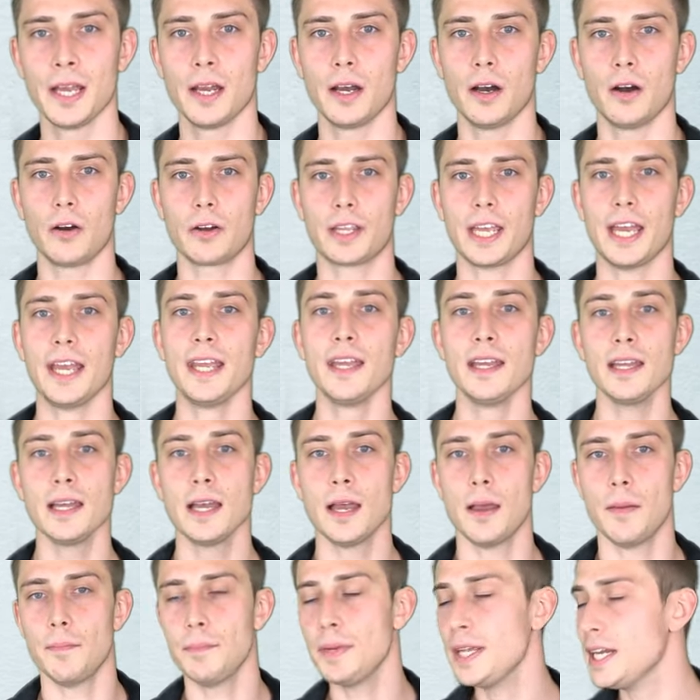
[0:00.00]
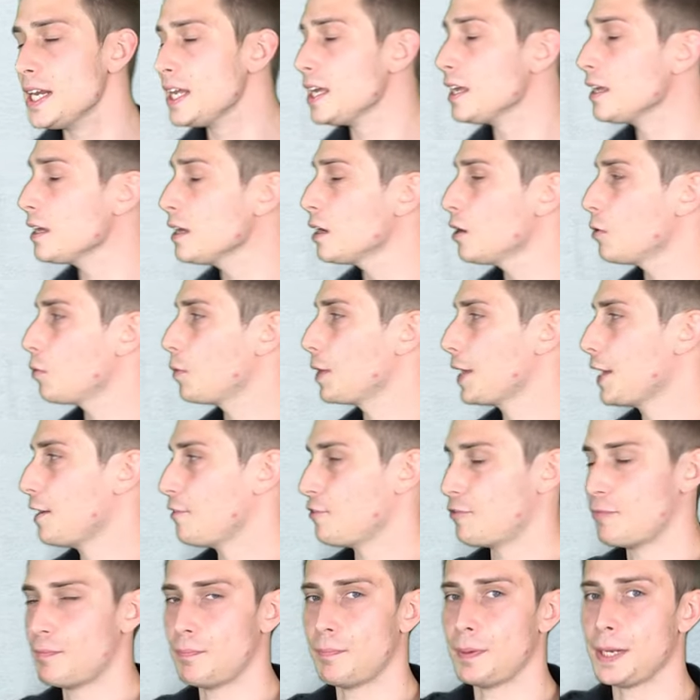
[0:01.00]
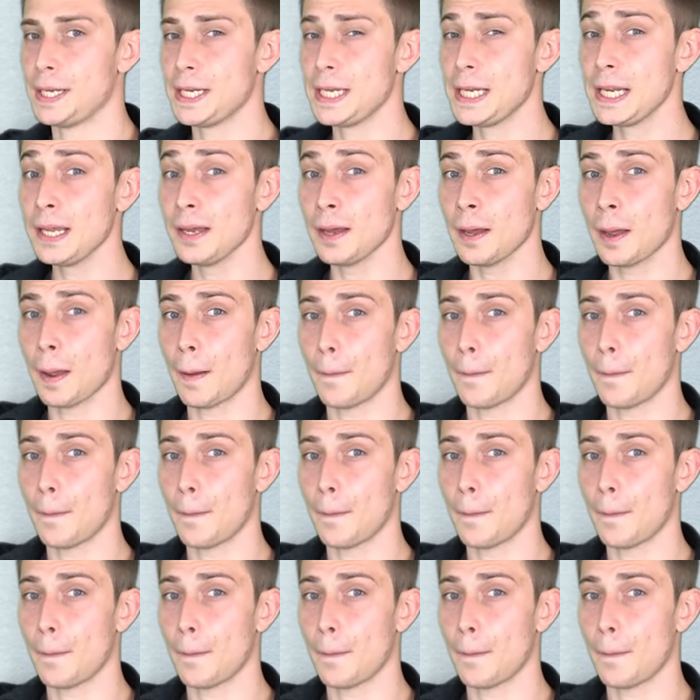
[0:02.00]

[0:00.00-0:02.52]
Okay, meaning we have P